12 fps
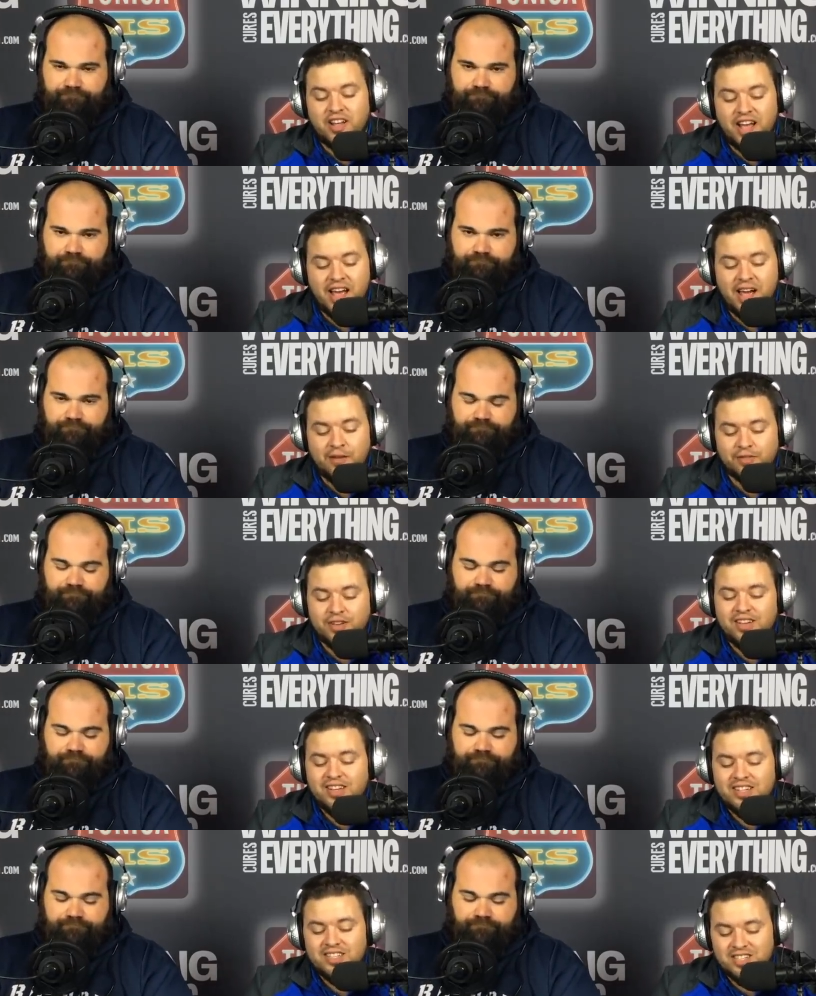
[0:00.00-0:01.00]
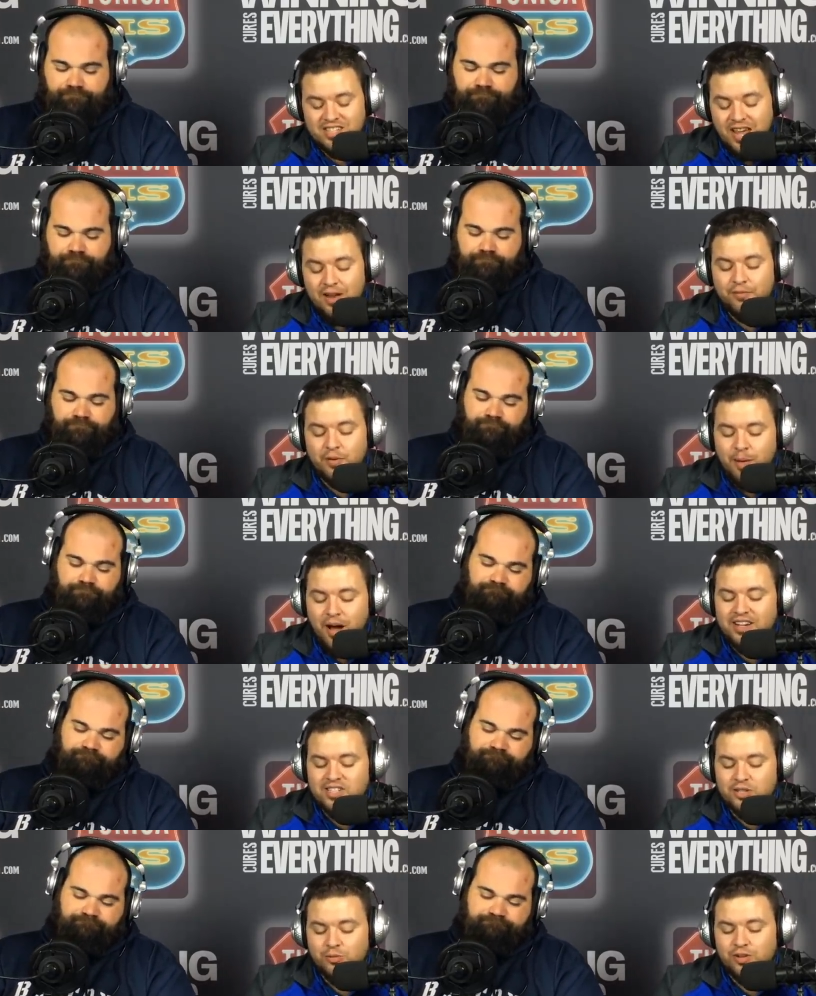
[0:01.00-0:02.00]
Speaker 1: and a half, Stanford
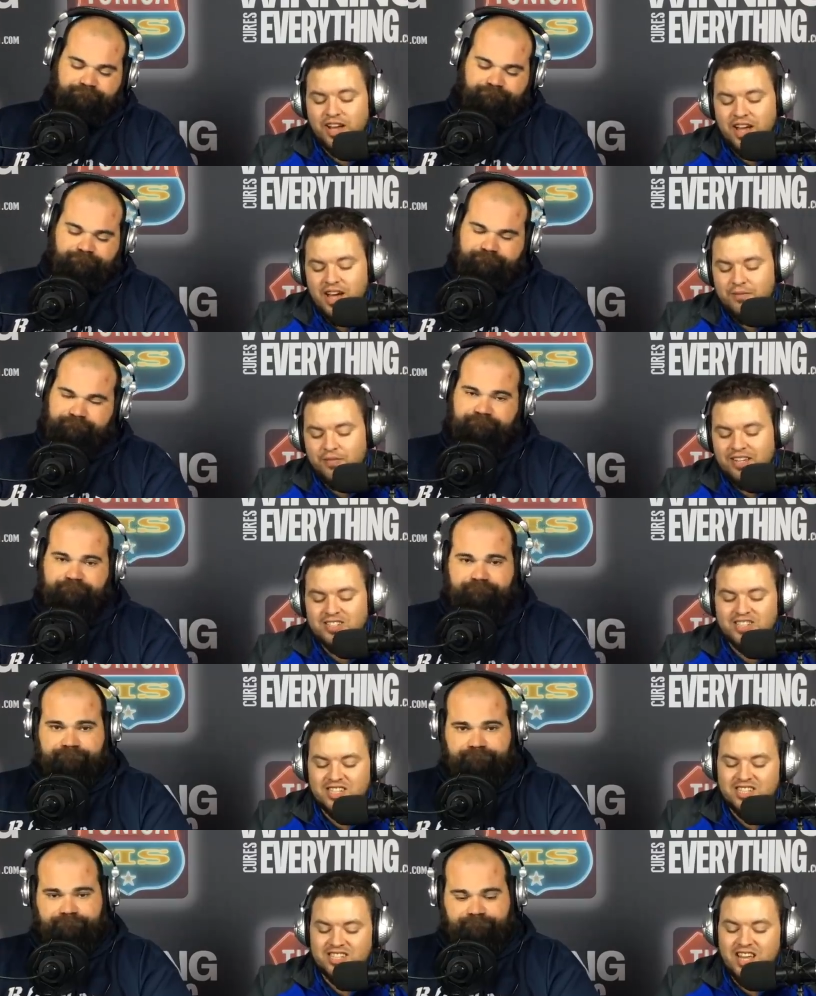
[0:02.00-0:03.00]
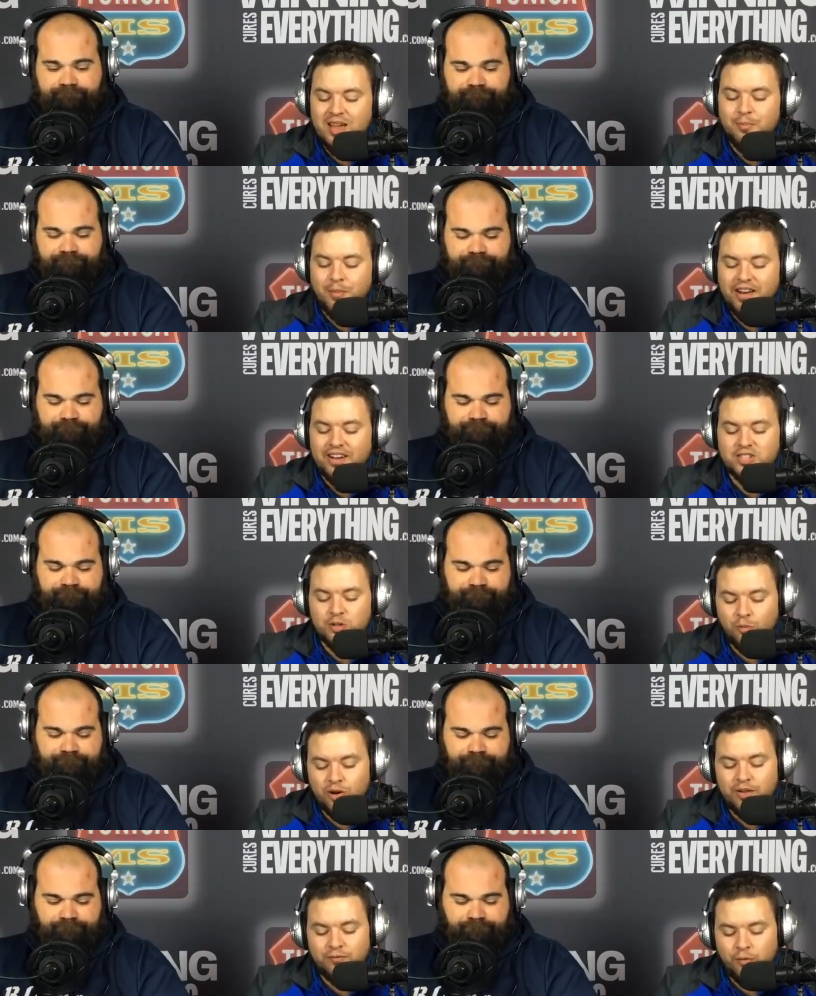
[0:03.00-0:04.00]
minus two and a half, NC State minus
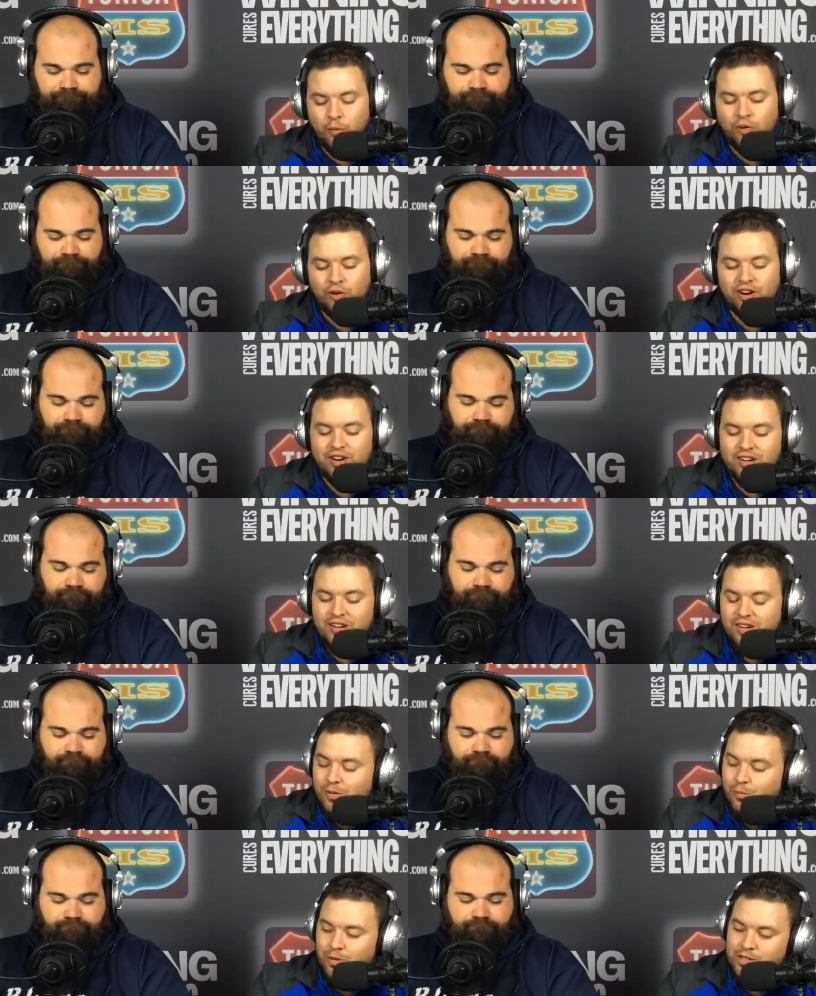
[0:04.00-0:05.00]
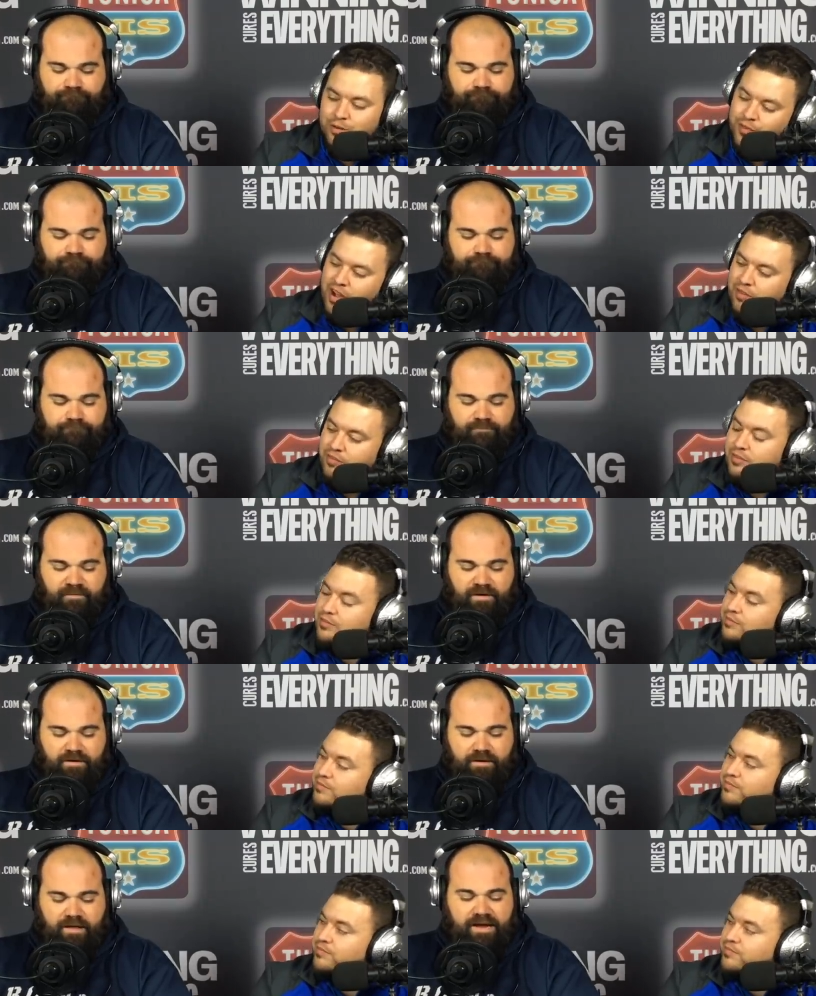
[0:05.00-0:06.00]
twenty four. What's your five?
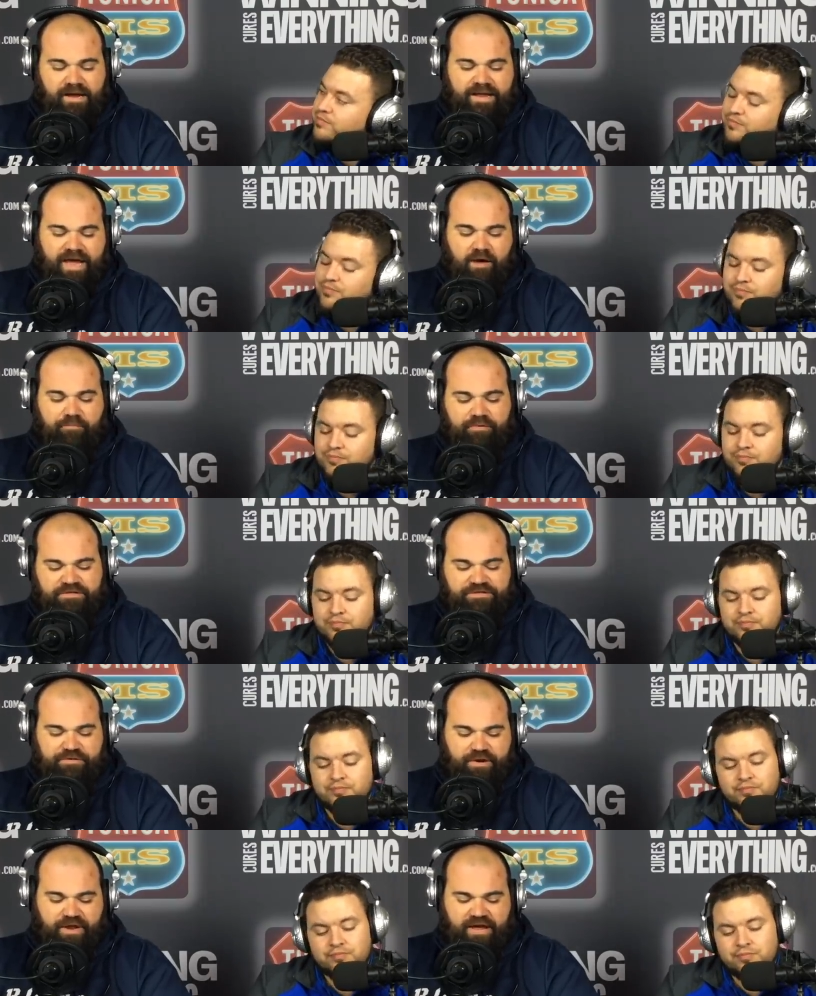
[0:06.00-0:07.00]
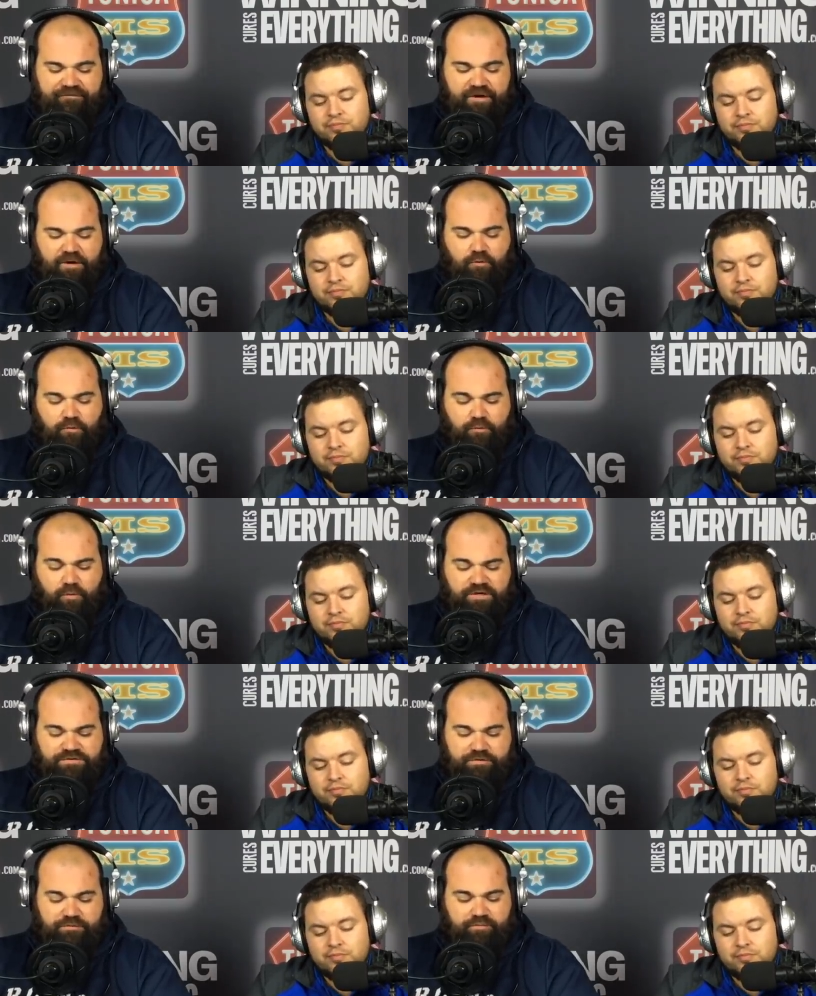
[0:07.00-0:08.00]
Speaker 2: I got Cal plus two and a half. We got
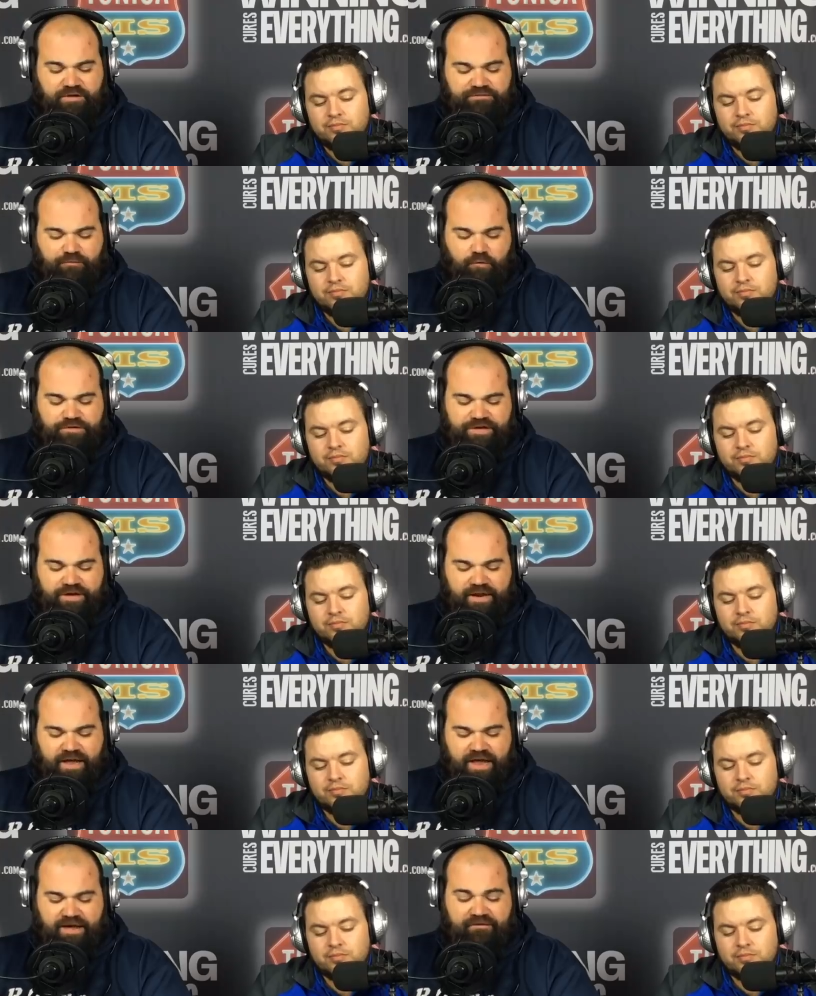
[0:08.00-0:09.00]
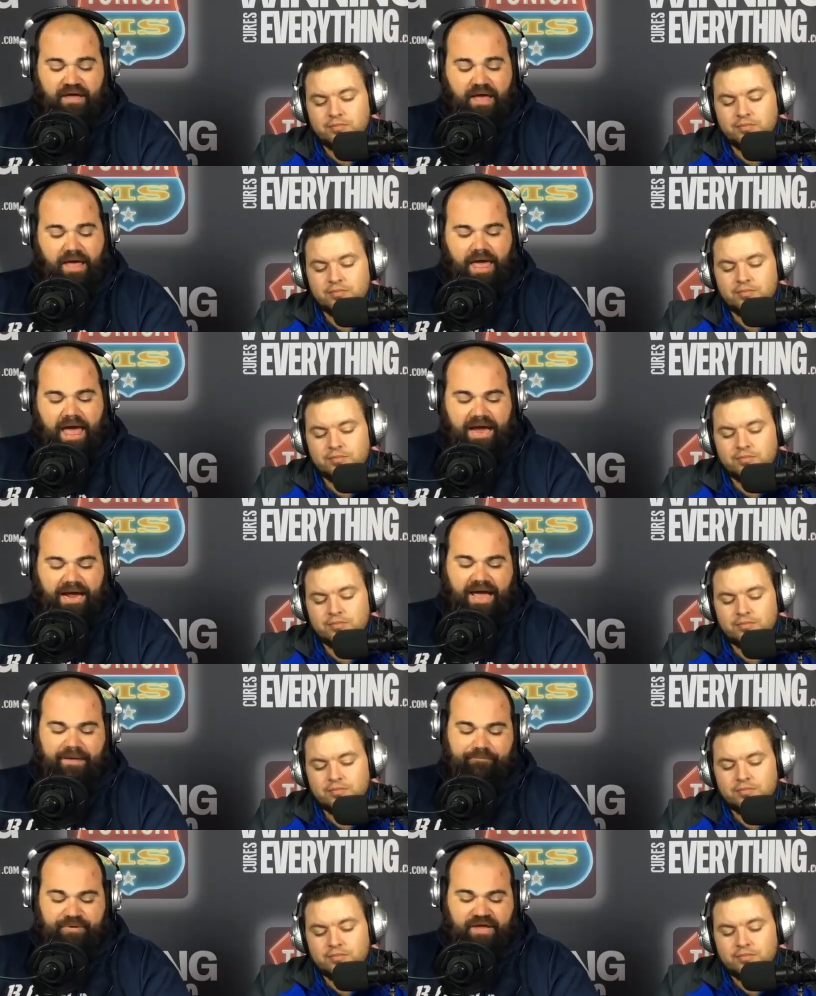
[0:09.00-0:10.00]
Northwestern plus fourteen and a half. I
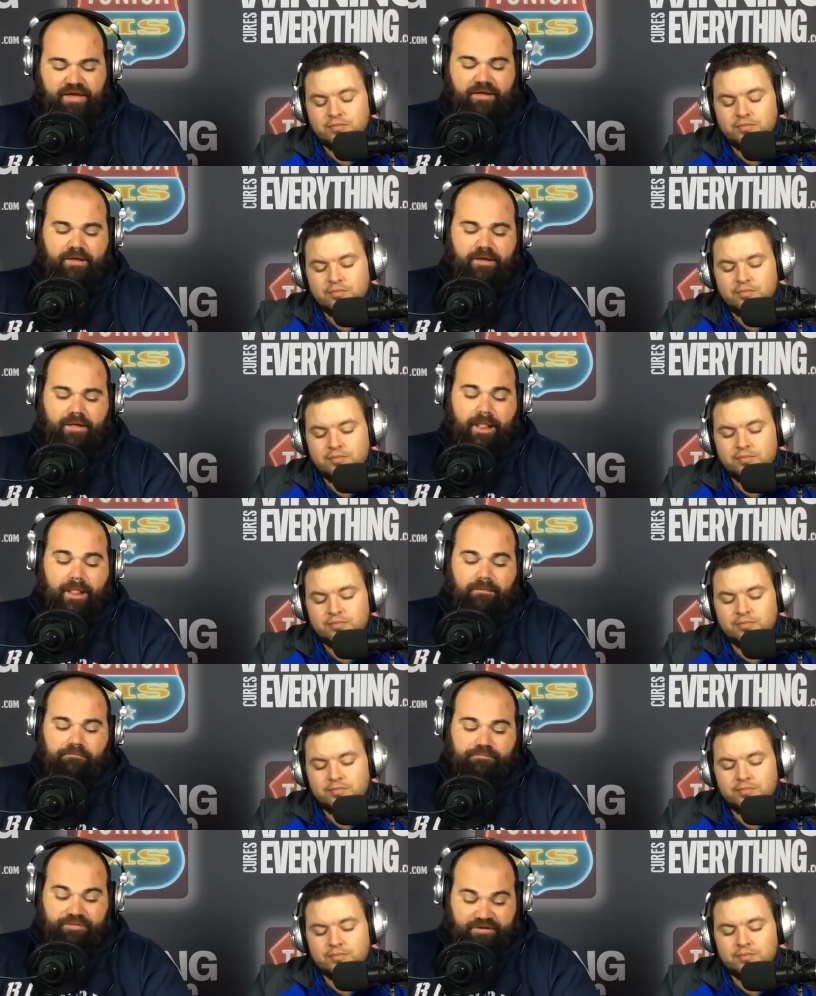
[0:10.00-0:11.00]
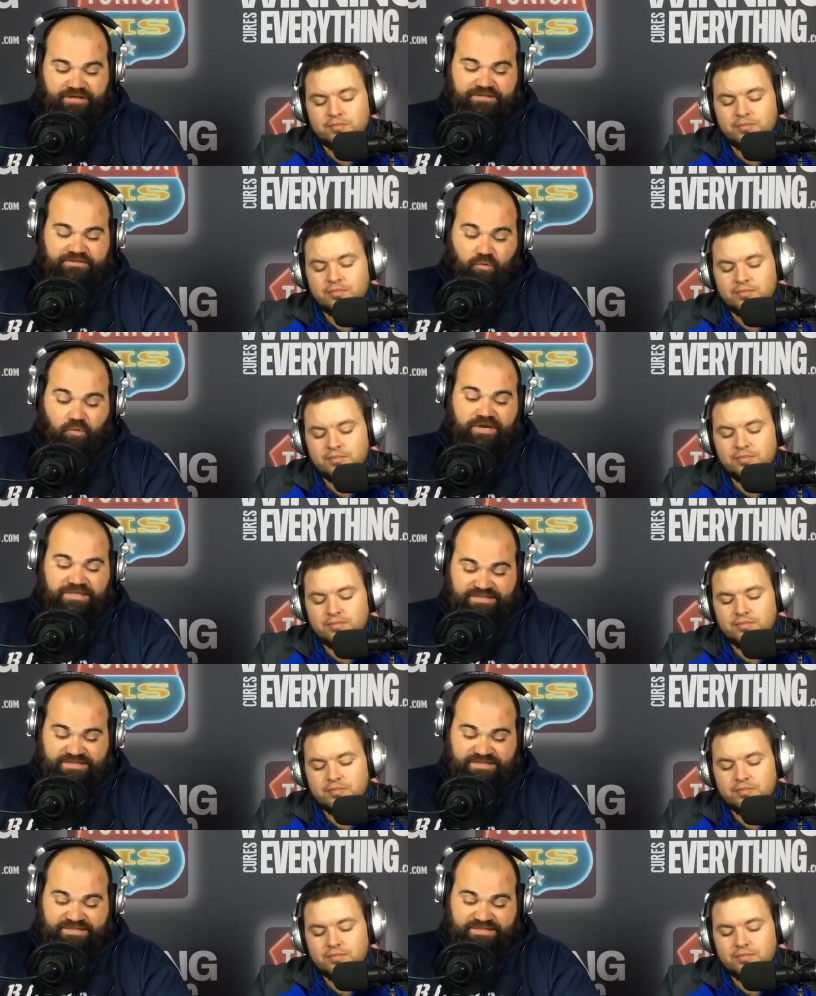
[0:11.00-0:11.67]
got Pitt plus twenty